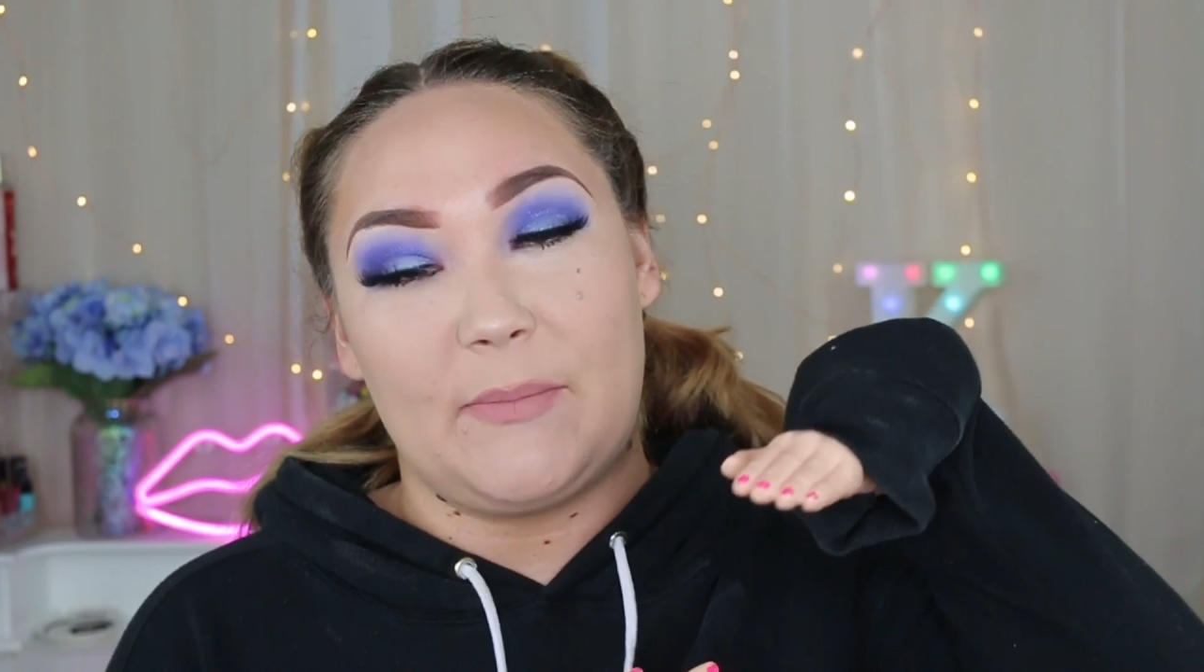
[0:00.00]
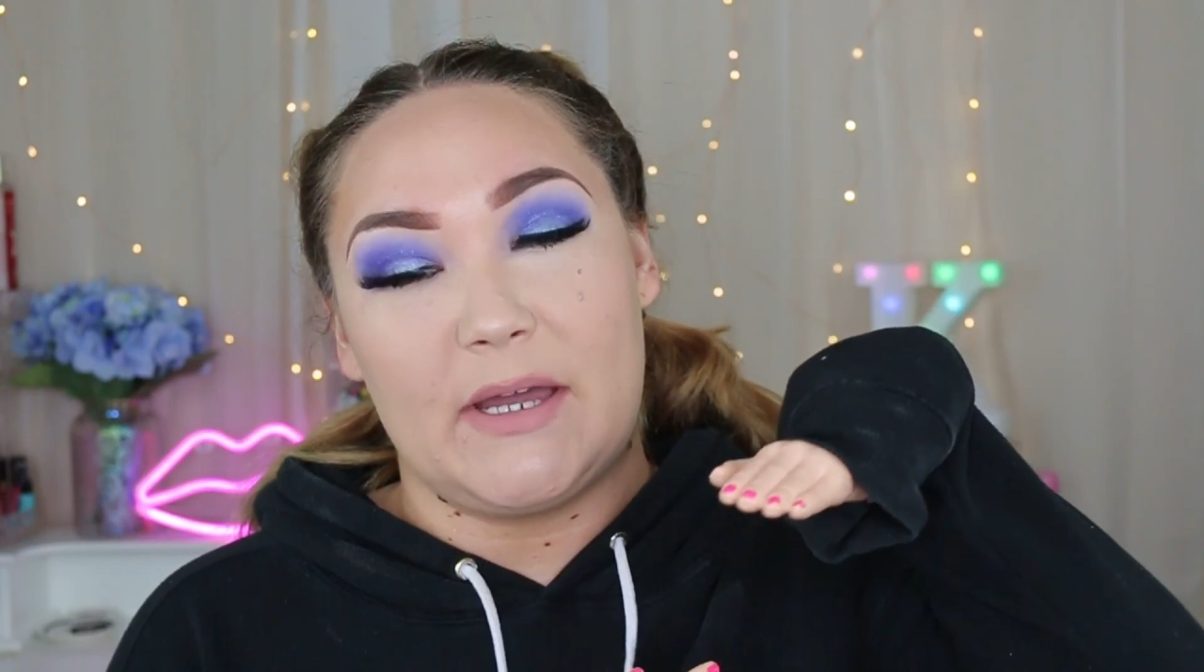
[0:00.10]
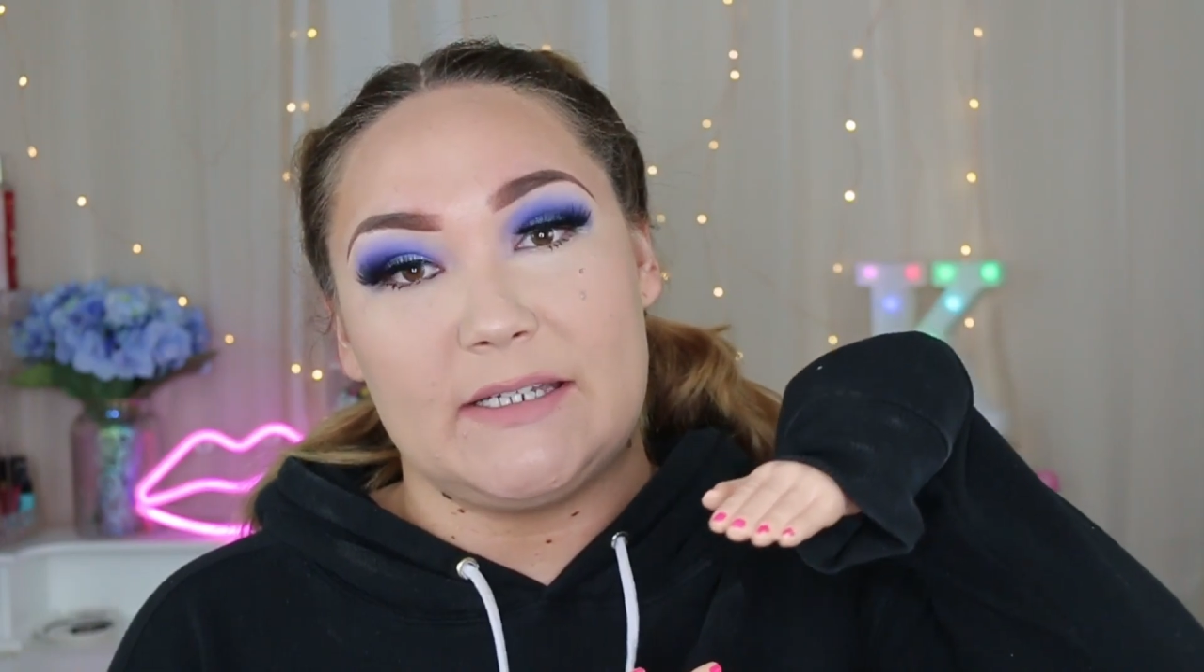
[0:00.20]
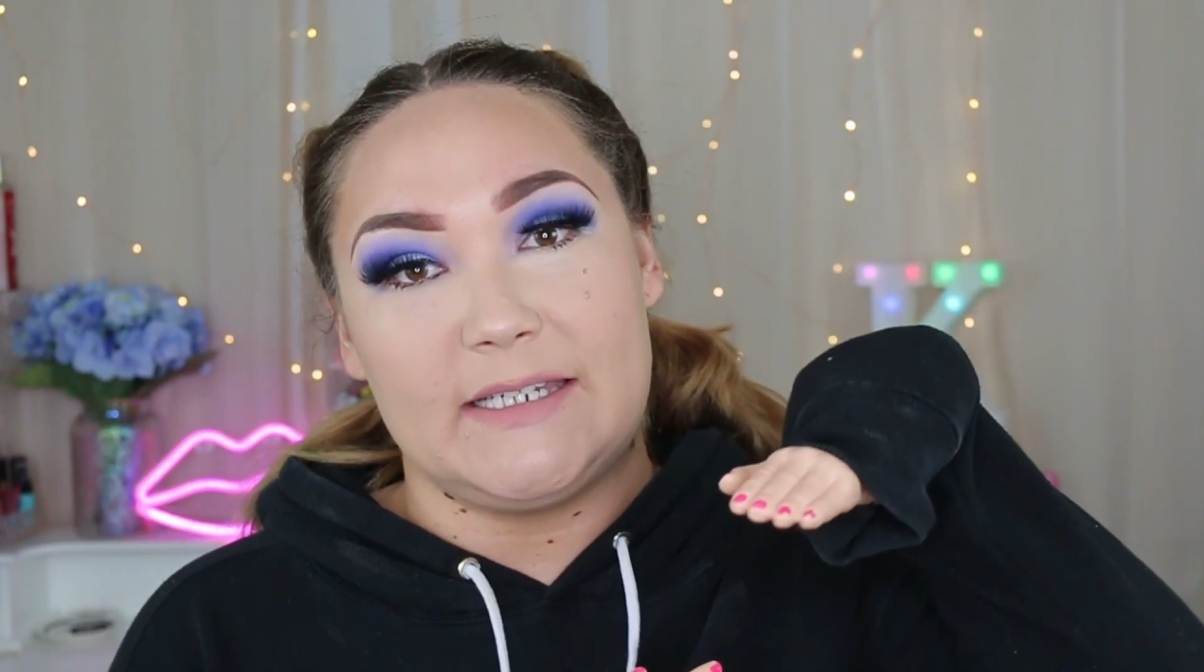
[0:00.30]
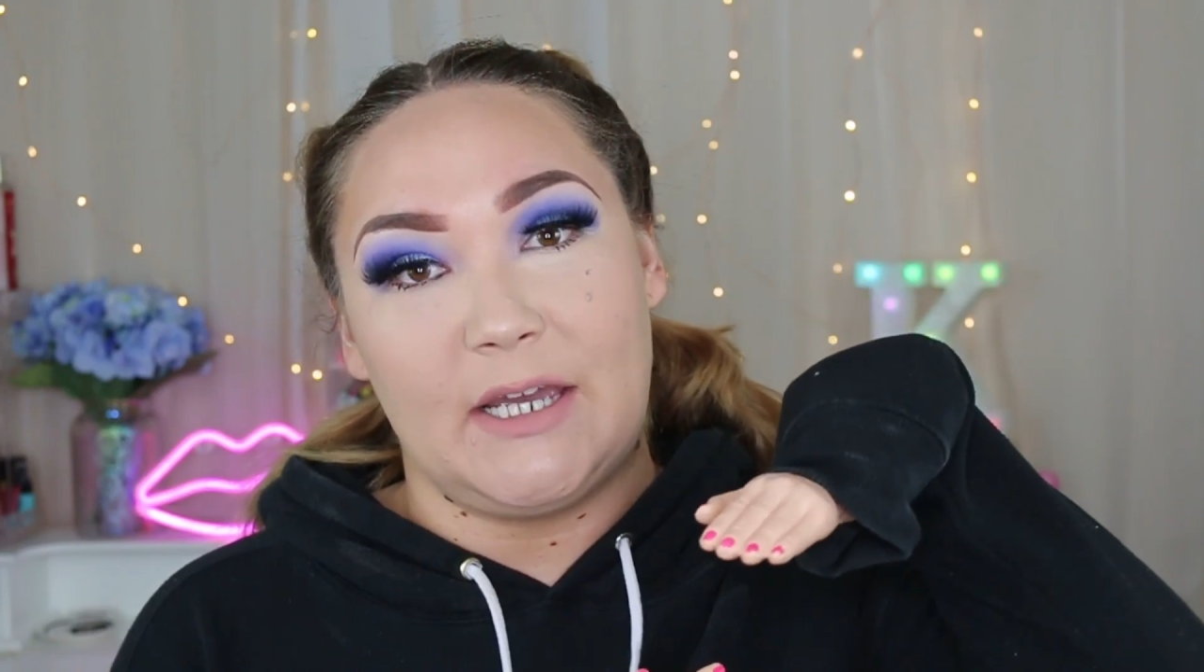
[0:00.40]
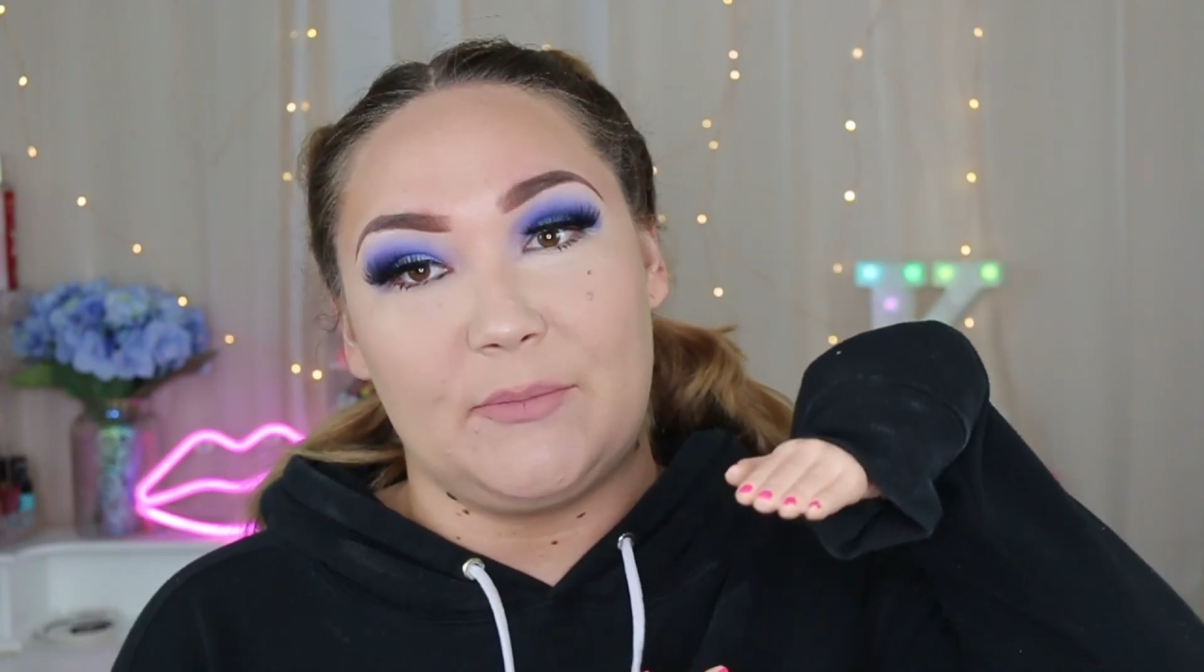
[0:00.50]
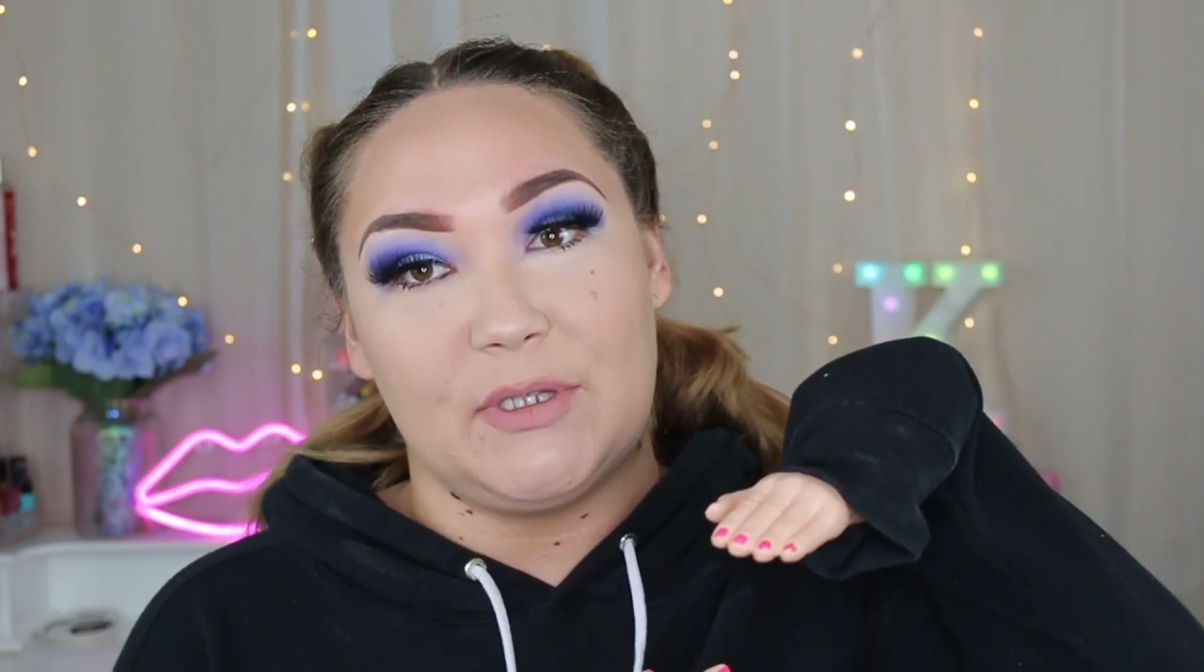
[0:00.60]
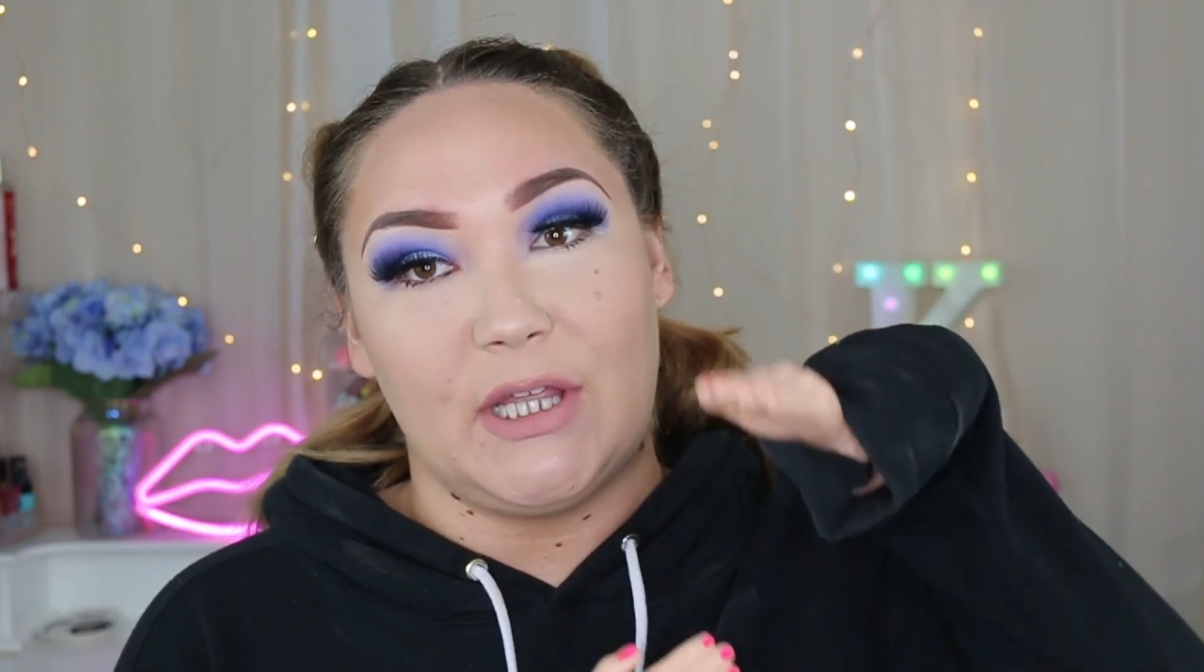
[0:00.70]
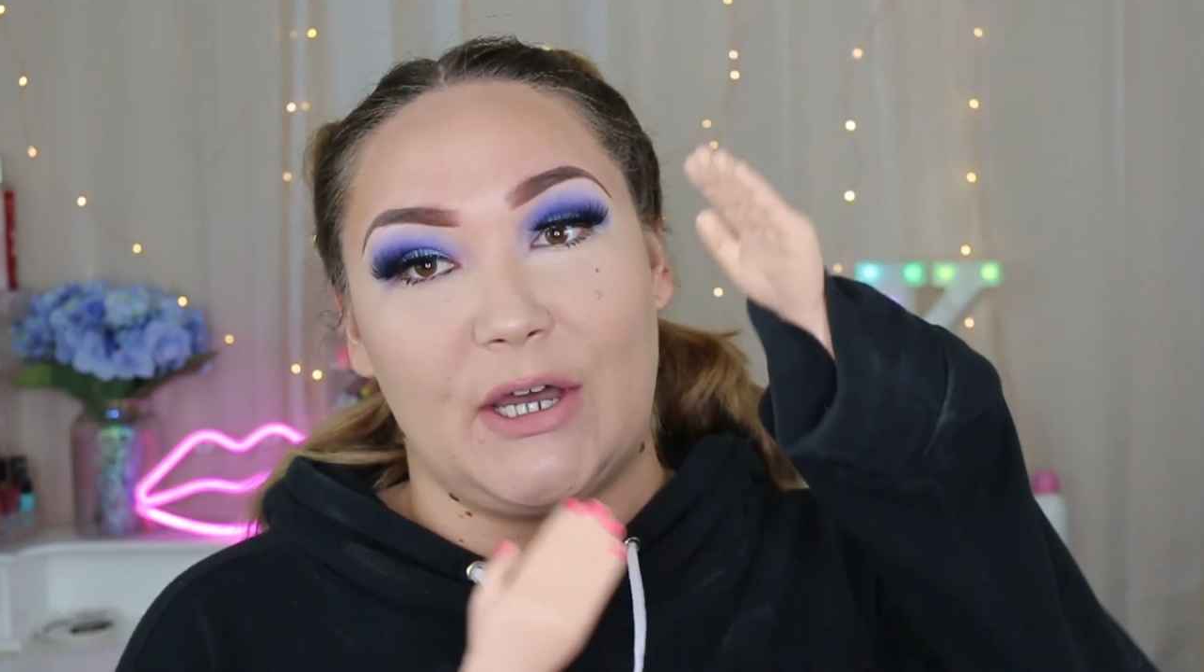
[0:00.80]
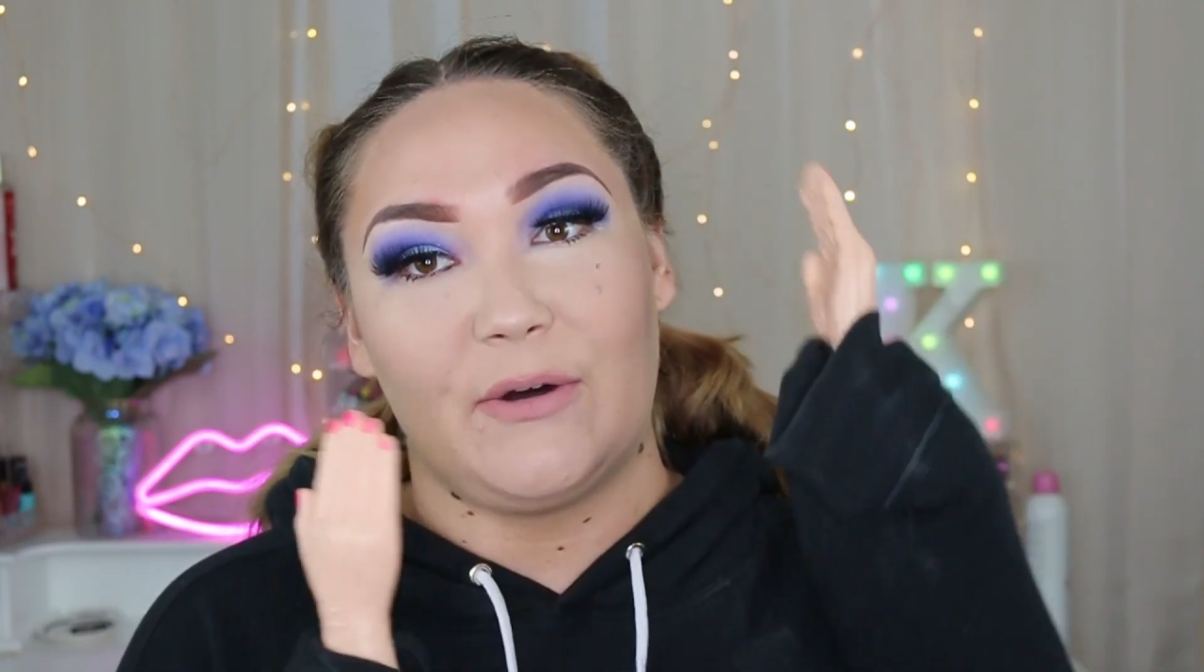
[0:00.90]
button down
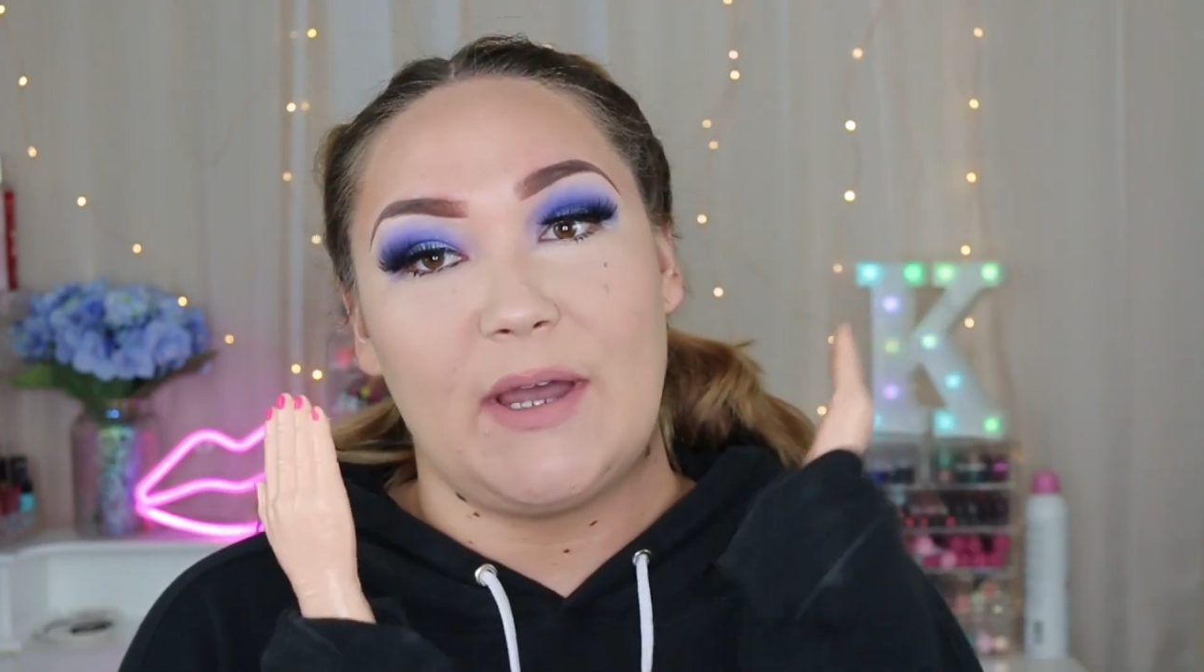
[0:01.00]
below